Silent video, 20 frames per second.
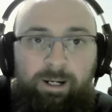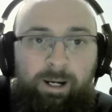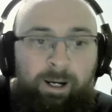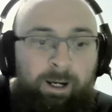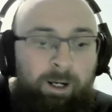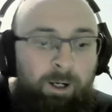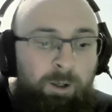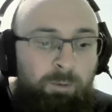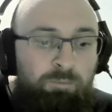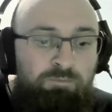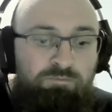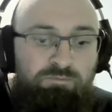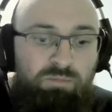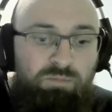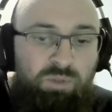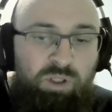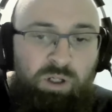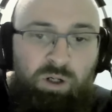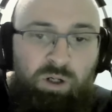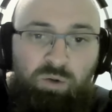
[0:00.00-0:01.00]

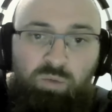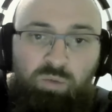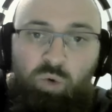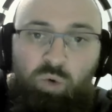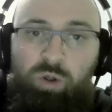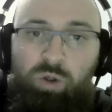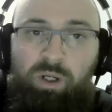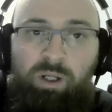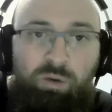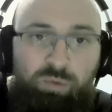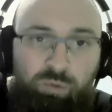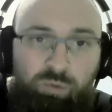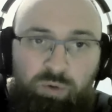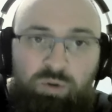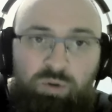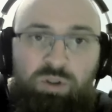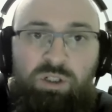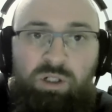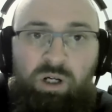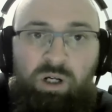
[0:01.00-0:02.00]
Walking
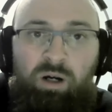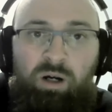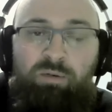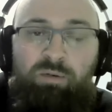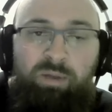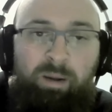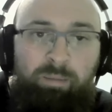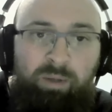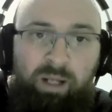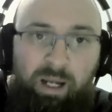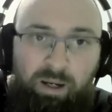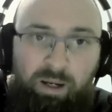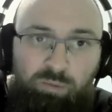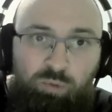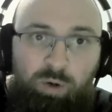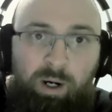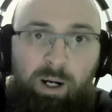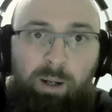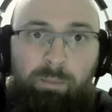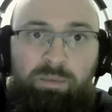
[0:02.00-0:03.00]
through stuff, them getting
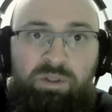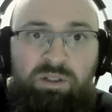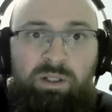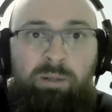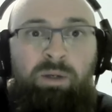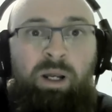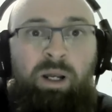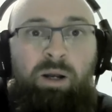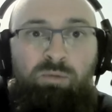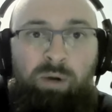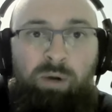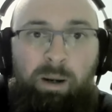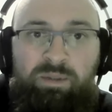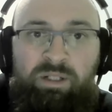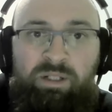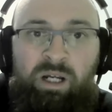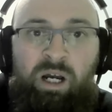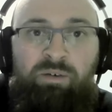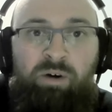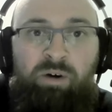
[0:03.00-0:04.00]
reps
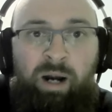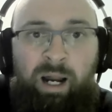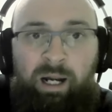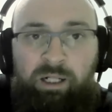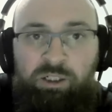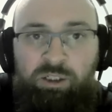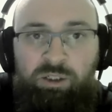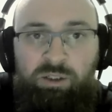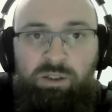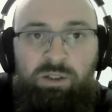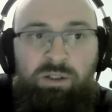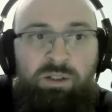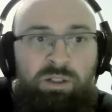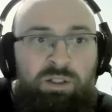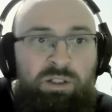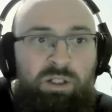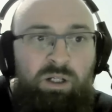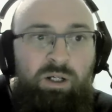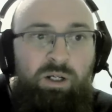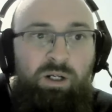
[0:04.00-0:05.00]
out of our
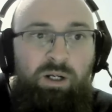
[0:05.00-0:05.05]
actions.